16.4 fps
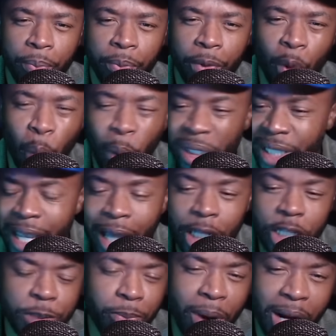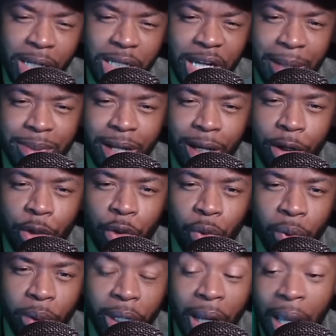What the hell is Bronny James out here
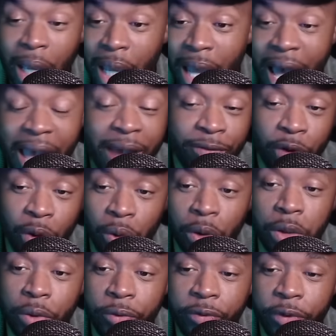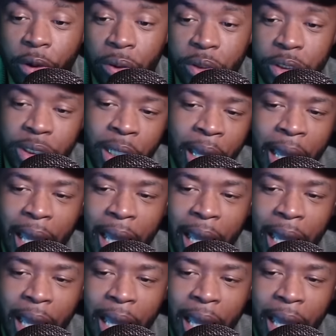doing? I have no clue, folks.